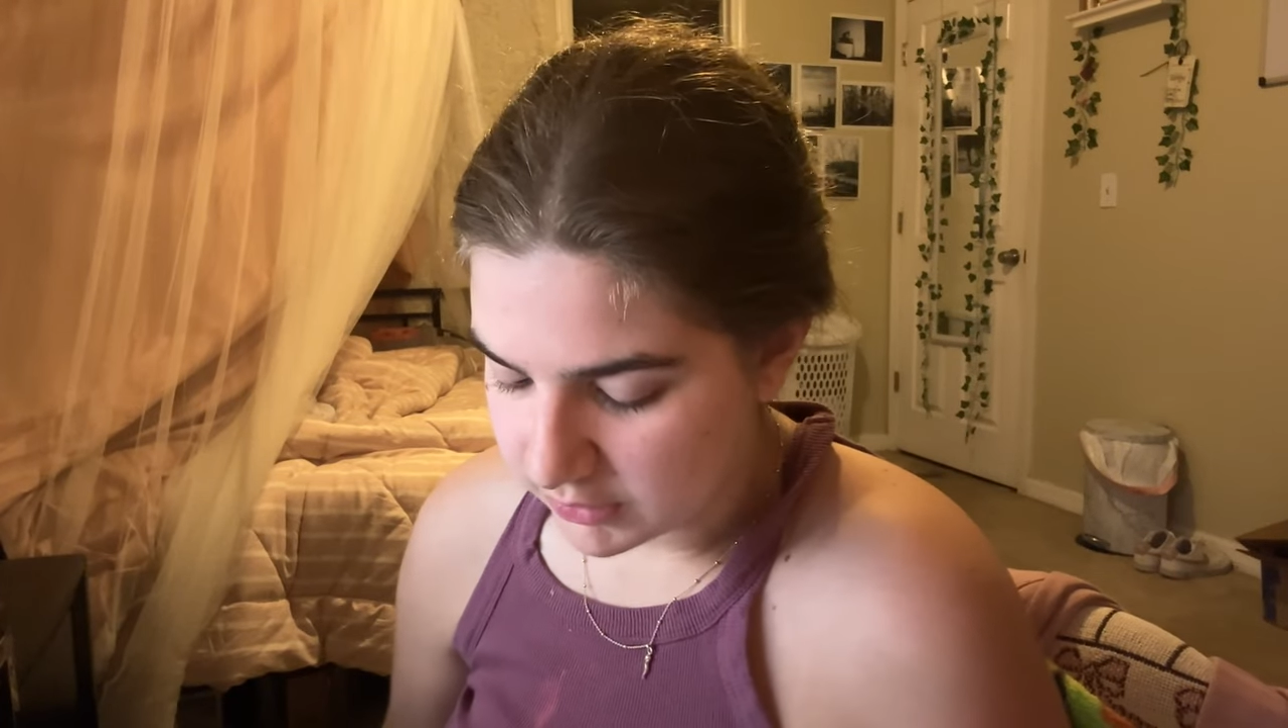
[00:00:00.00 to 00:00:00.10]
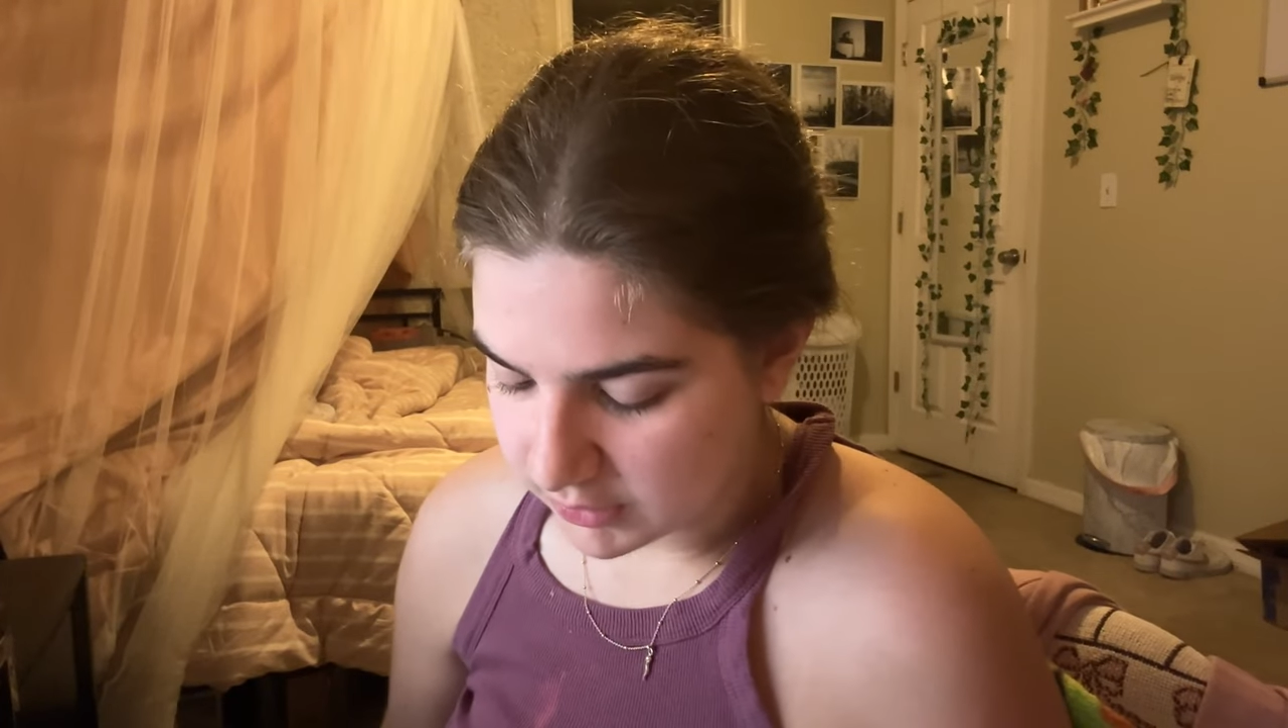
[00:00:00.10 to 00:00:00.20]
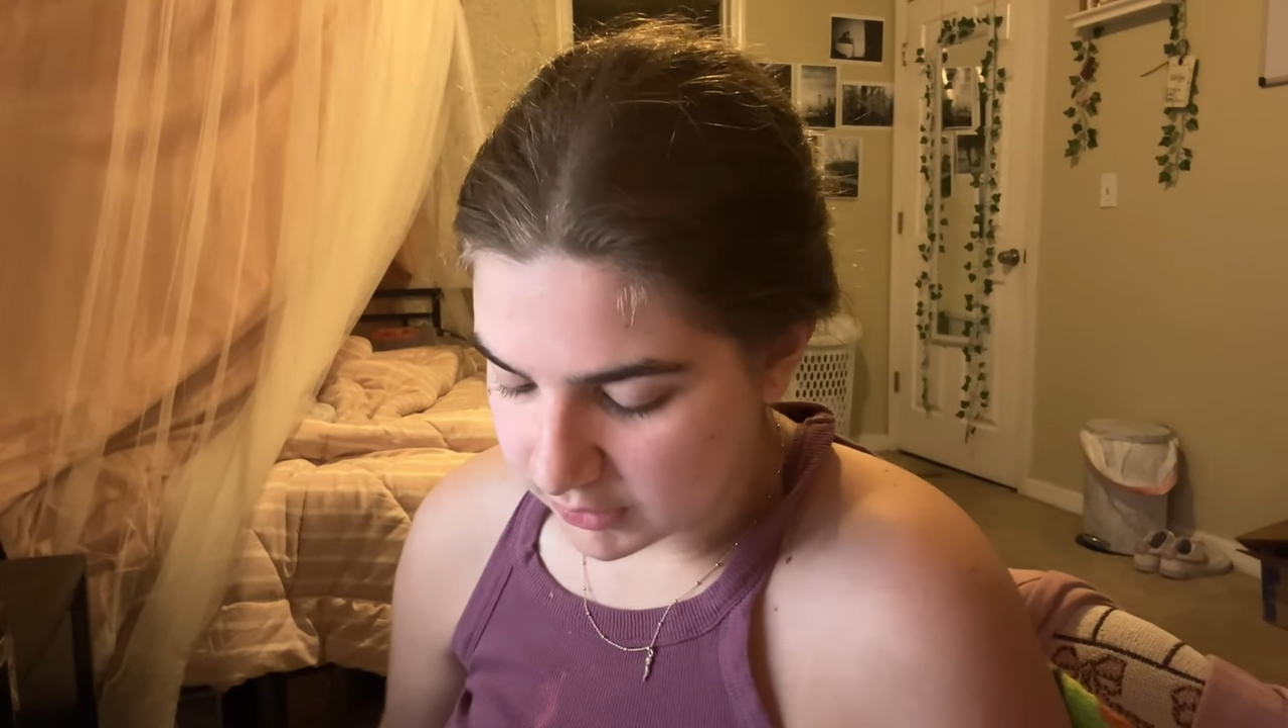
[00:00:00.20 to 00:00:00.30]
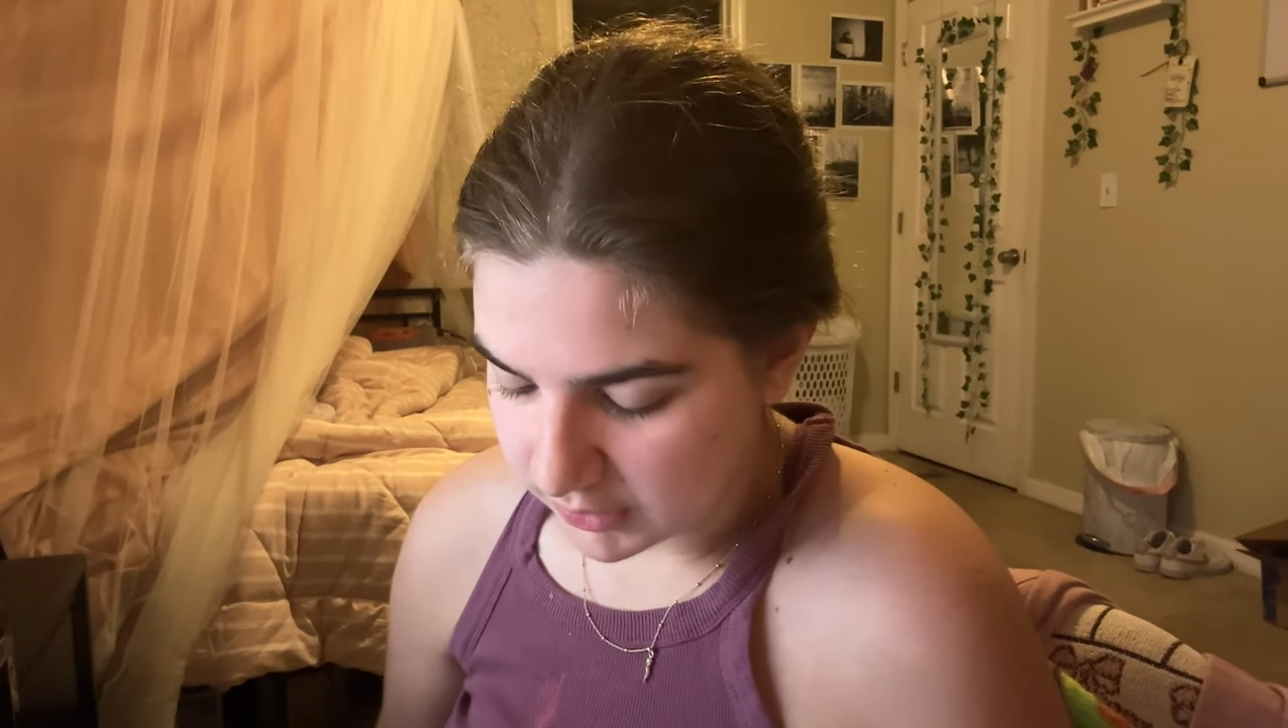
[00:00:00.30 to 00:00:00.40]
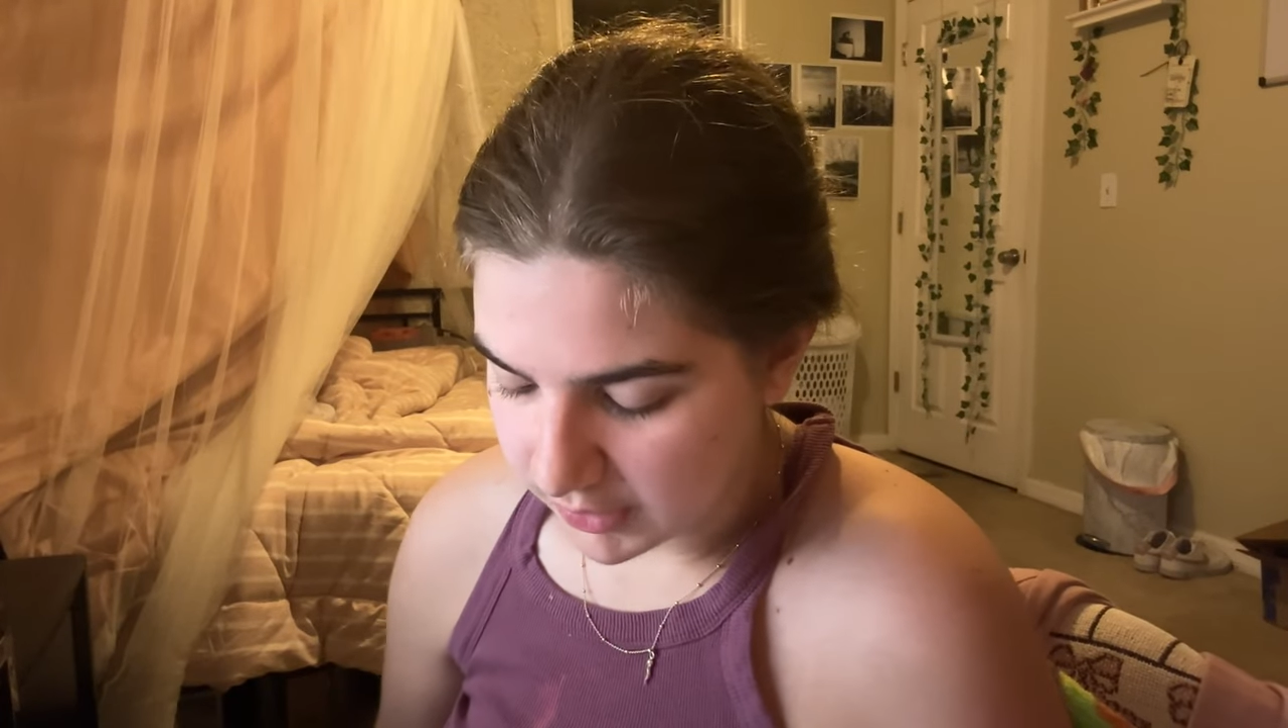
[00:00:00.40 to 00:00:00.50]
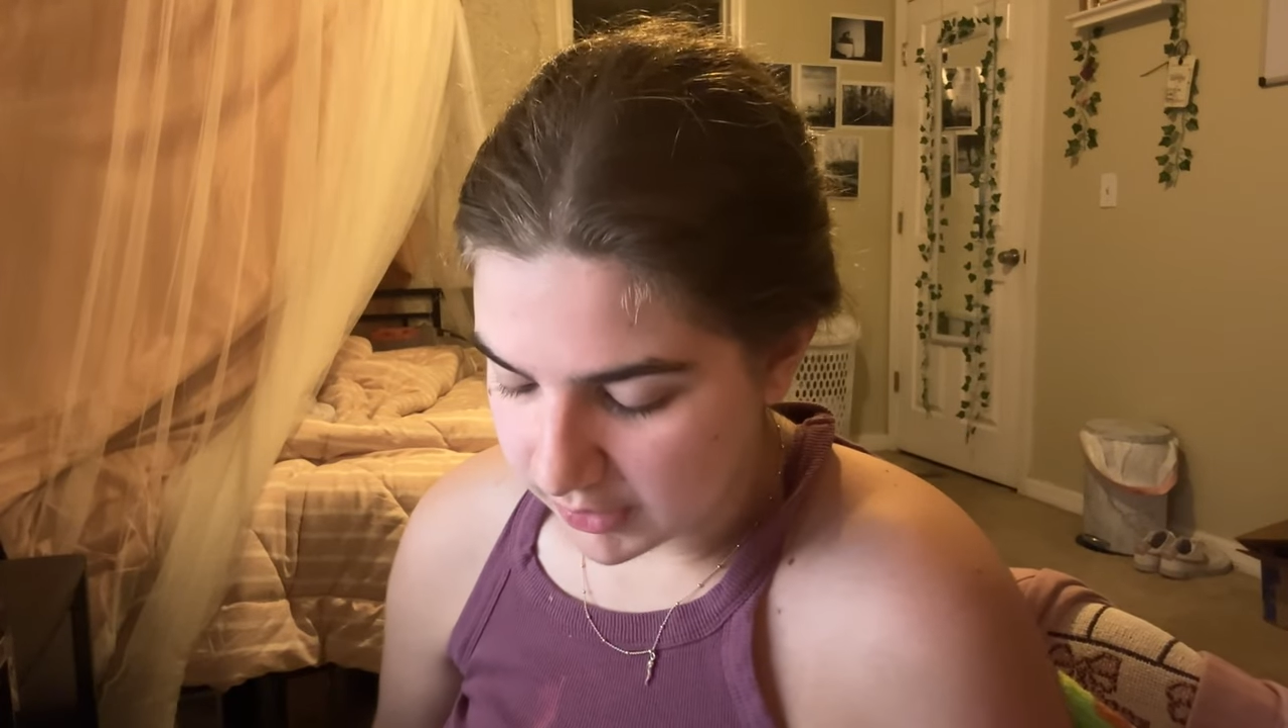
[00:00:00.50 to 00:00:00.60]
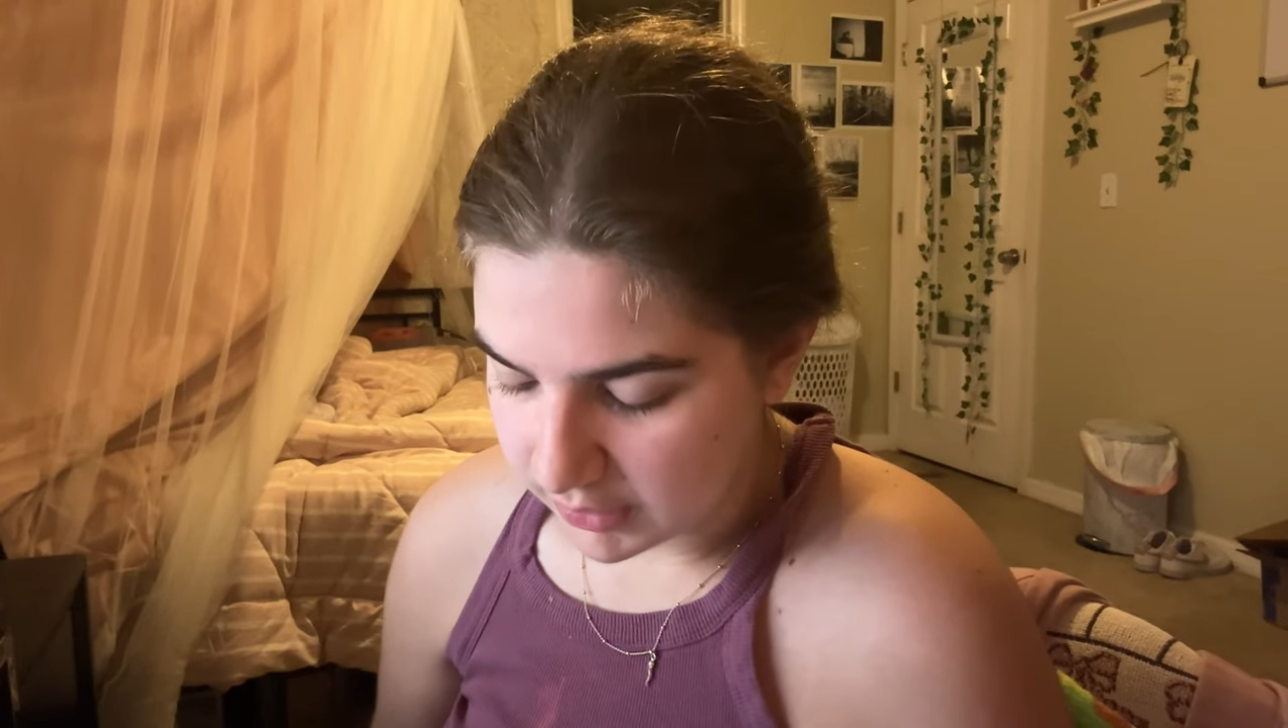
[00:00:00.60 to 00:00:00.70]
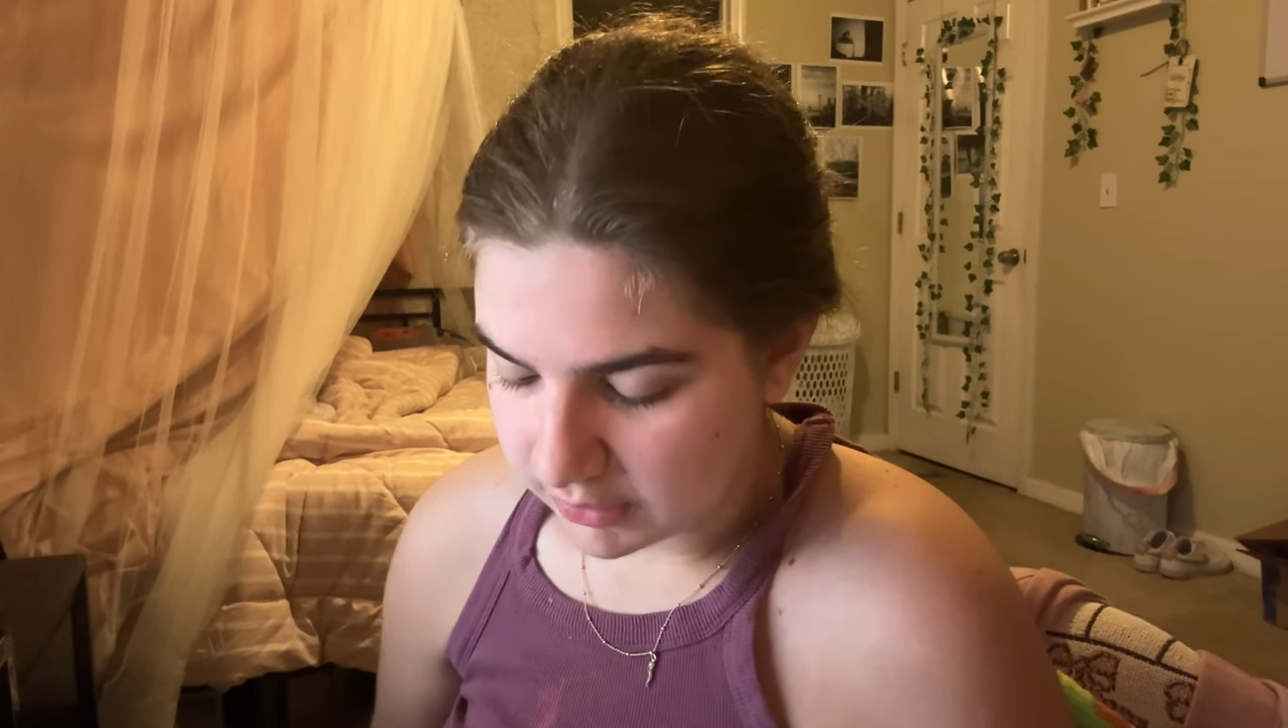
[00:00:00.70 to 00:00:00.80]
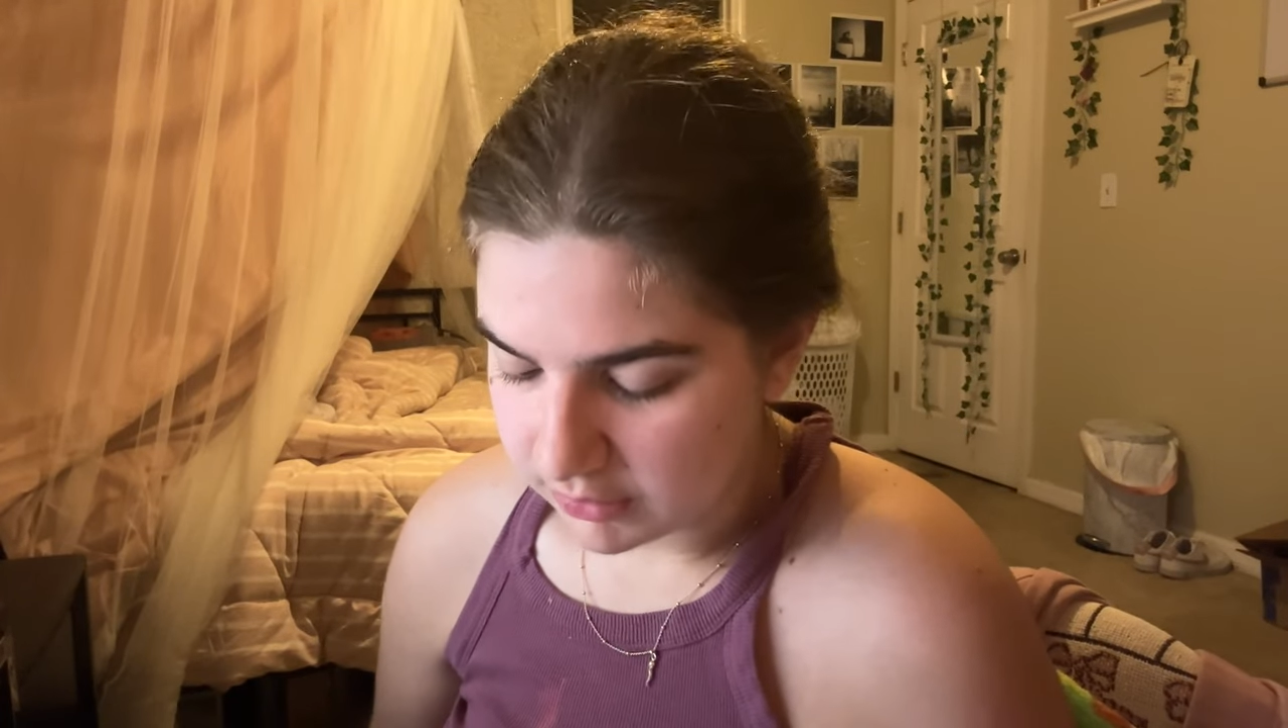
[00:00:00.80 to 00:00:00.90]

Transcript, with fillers: they're like,